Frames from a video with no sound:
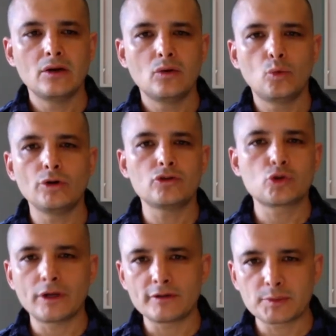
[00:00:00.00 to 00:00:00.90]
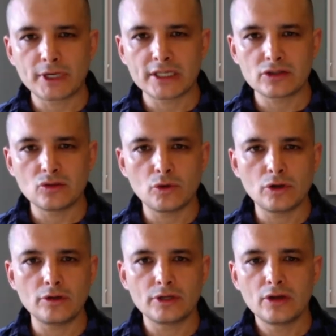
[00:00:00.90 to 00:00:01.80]
what you're trying to express in the
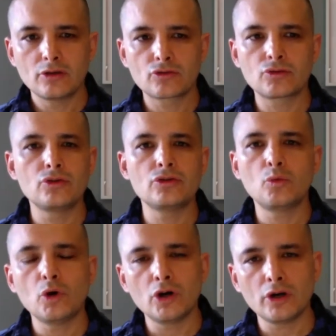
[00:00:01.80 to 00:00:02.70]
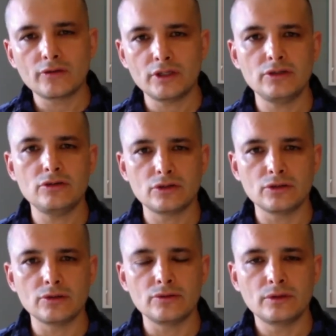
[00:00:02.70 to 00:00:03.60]
world through the work that you
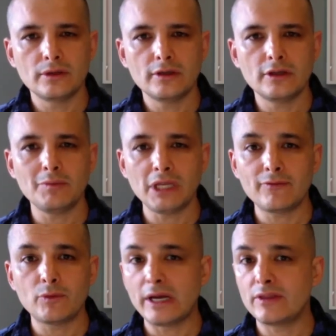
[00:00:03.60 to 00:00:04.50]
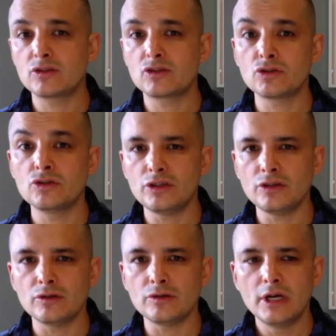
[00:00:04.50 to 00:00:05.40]
do in a meaningful way that is true to
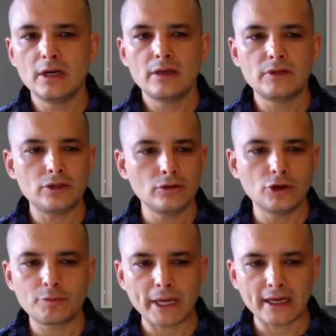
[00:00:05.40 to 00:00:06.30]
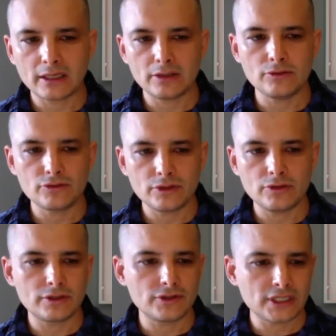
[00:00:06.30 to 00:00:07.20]
you, that you look back at and you,
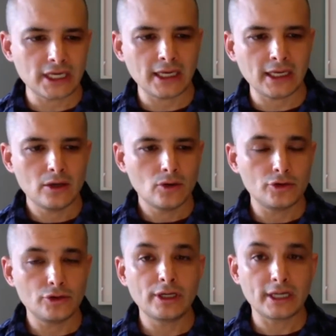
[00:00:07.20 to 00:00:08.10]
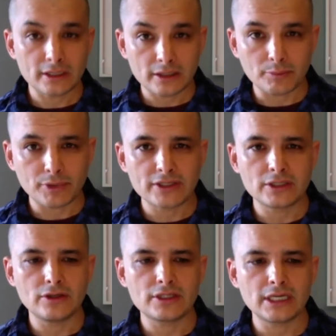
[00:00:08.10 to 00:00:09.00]
you can say, or you look at it in the present, and you can say,